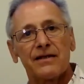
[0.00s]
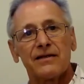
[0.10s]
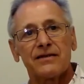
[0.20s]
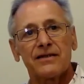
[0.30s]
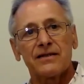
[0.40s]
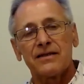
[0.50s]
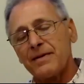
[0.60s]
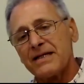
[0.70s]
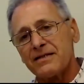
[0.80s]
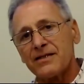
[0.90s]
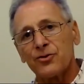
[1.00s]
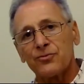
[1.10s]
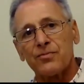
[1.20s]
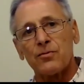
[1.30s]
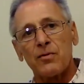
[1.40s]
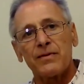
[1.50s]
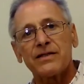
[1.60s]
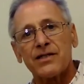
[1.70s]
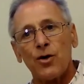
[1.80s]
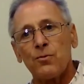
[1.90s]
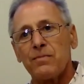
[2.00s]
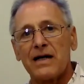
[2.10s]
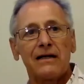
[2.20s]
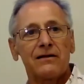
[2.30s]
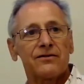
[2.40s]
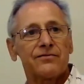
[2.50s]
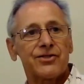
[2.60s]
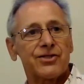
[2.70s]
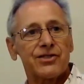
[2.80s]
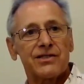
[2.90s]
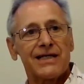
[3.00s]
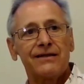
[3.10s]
Uh, the, the, best known probably is Copilot, which is